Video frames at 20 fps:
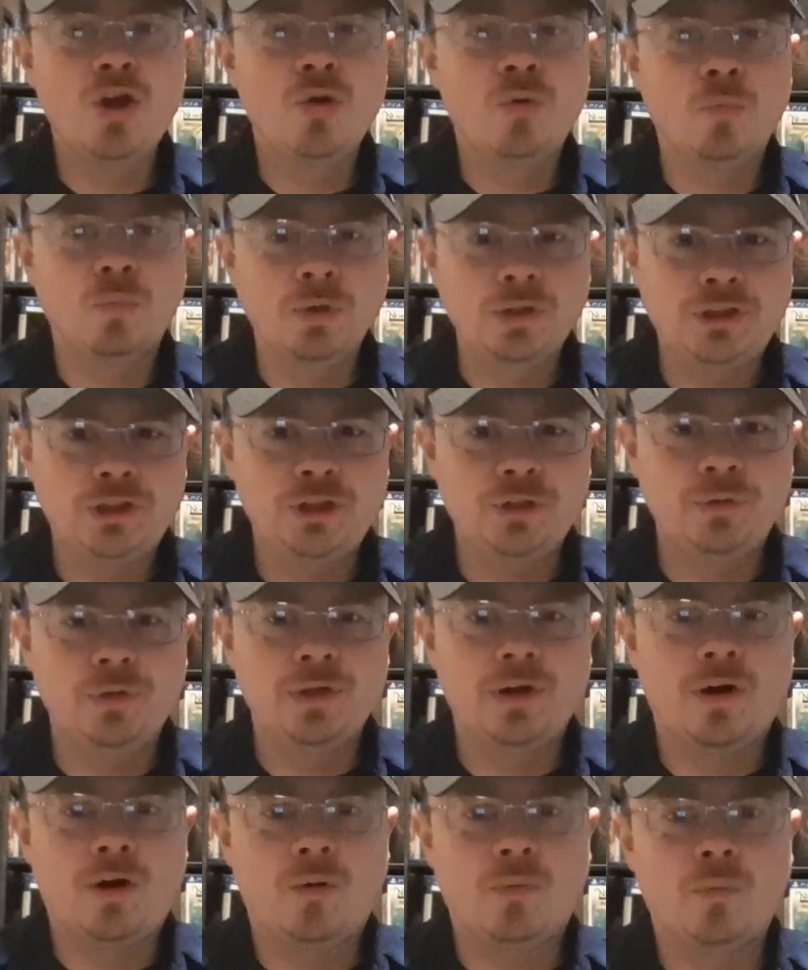which you
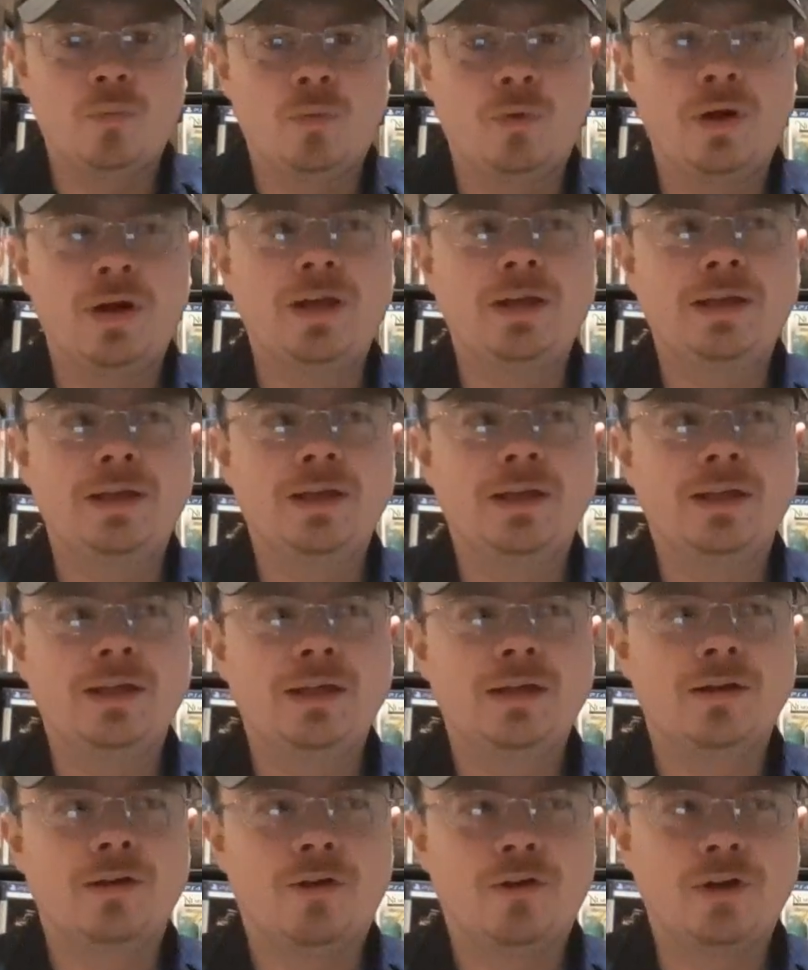could already get
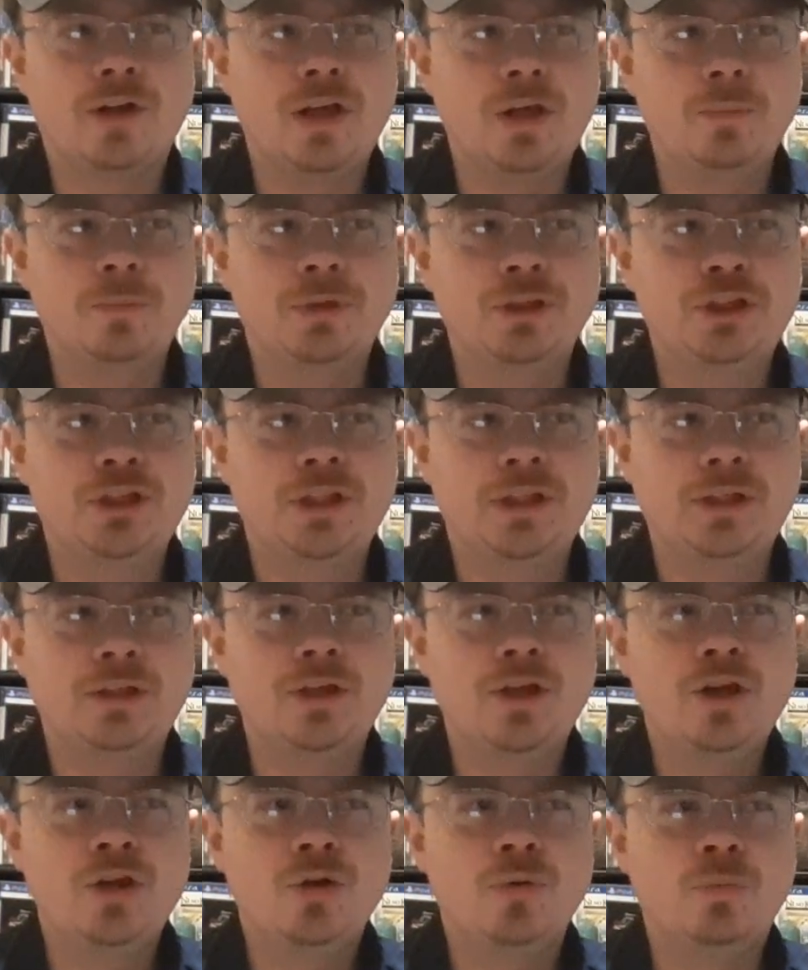in an arcade machine,
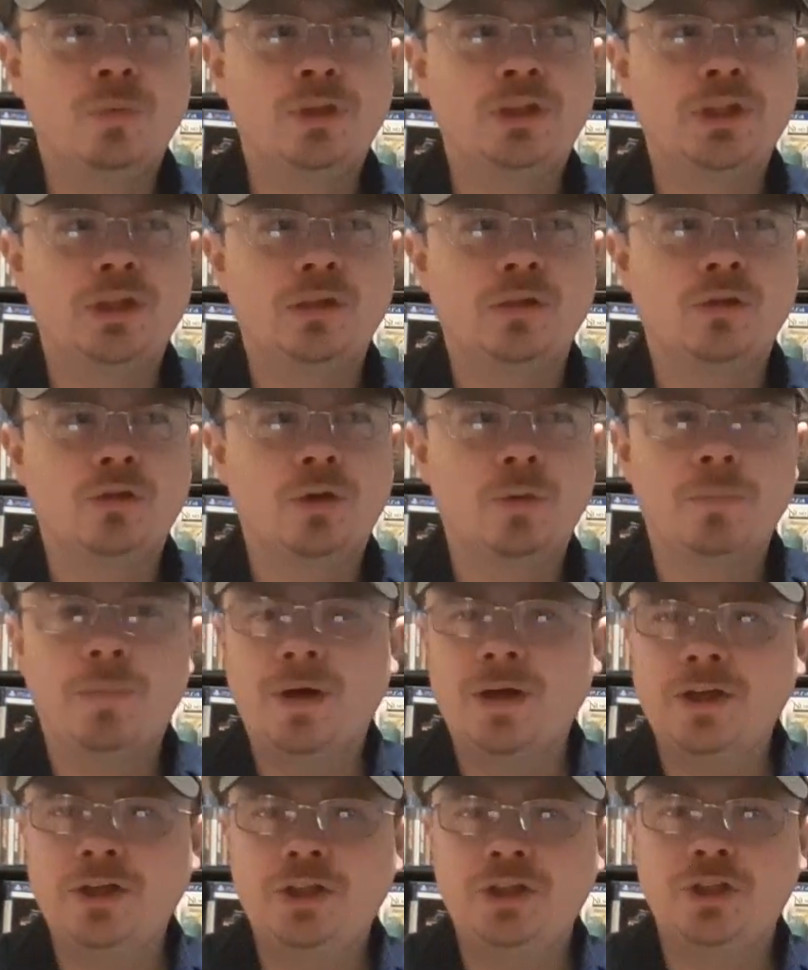which include a
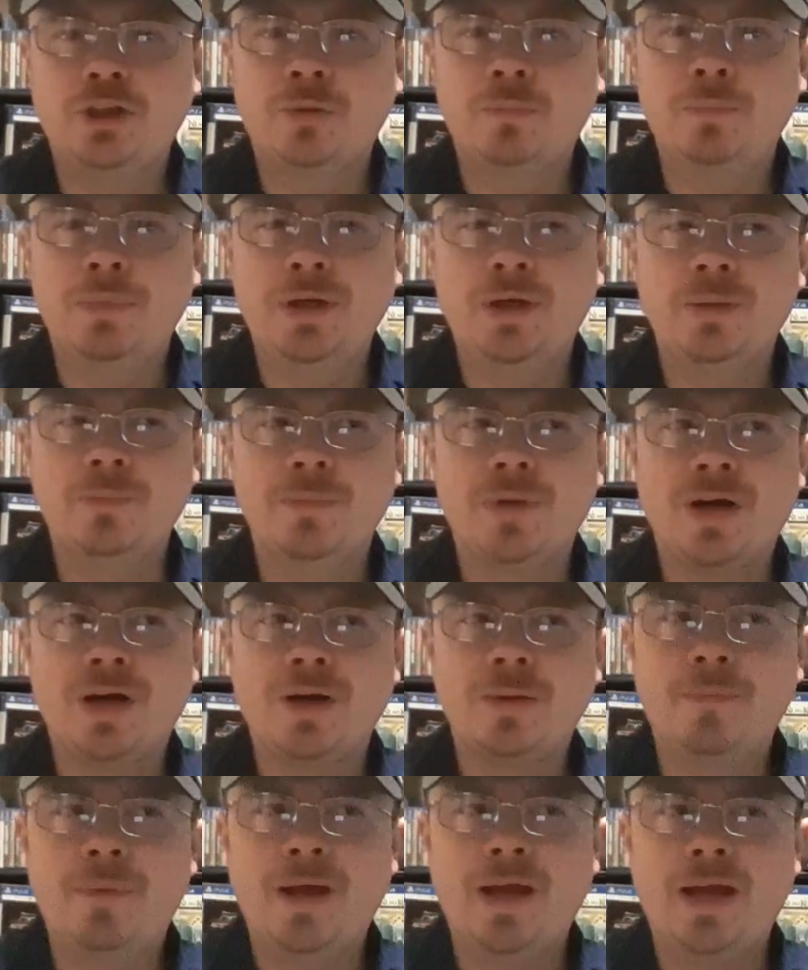Punisher beat 'em
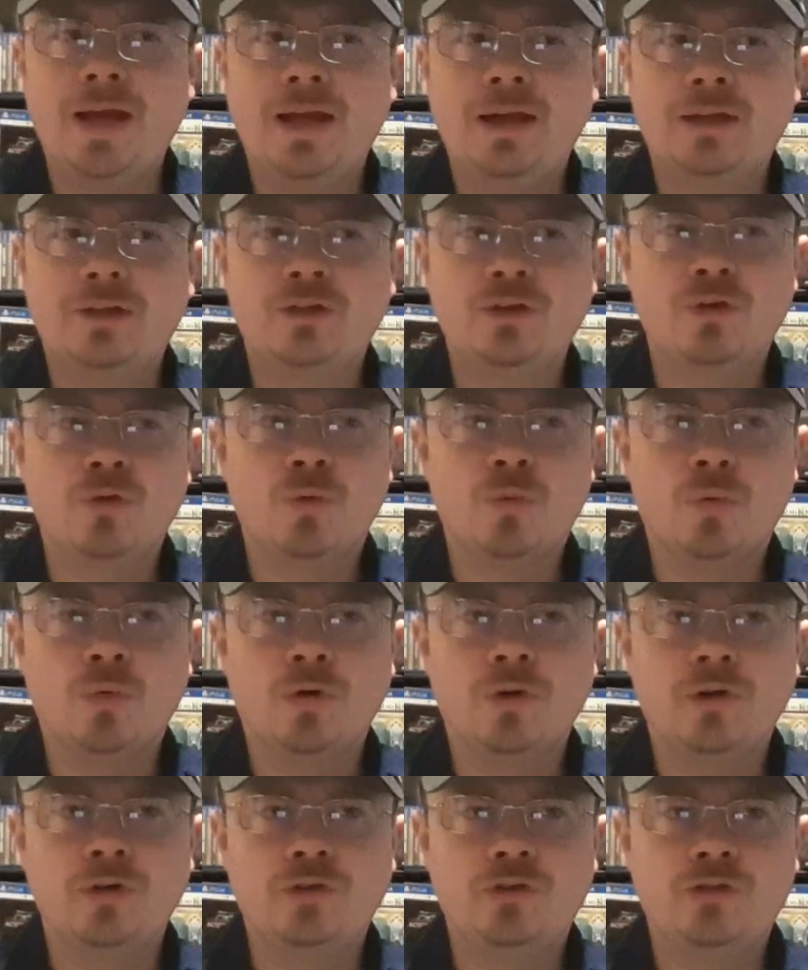up and, of
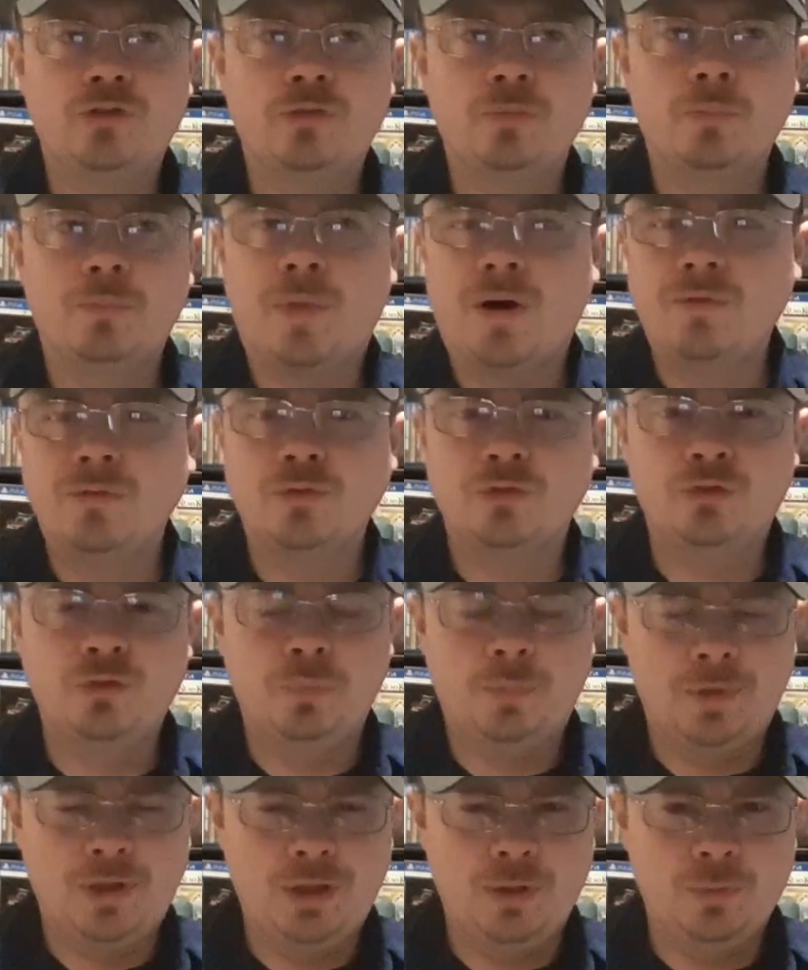course, Marvel
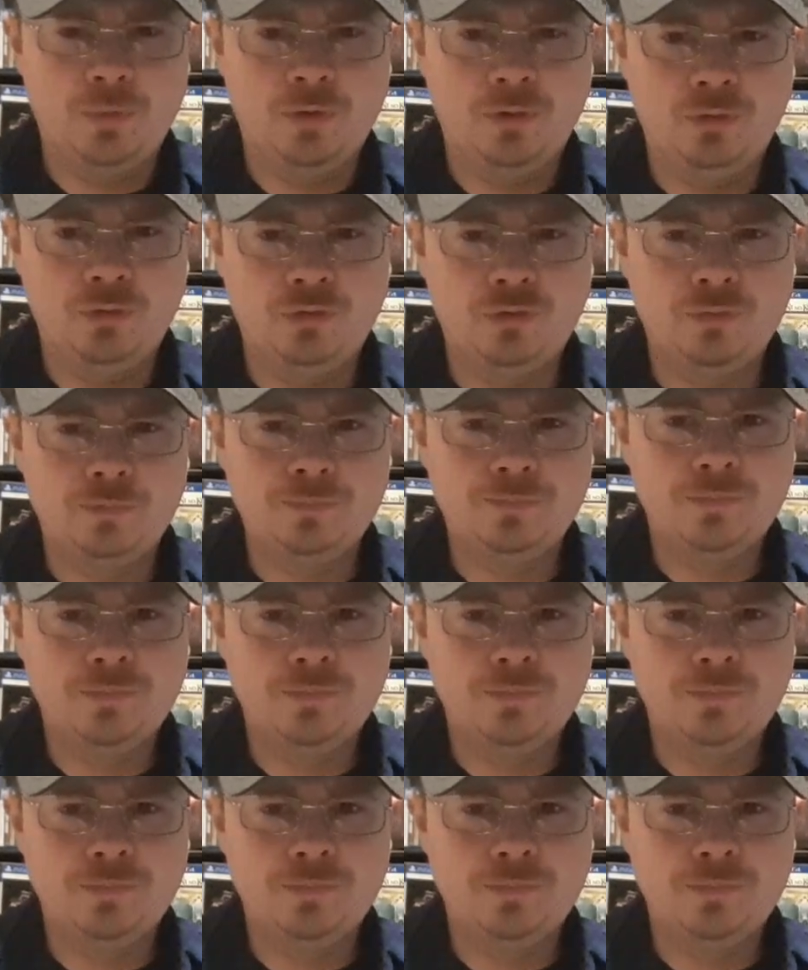superheroes.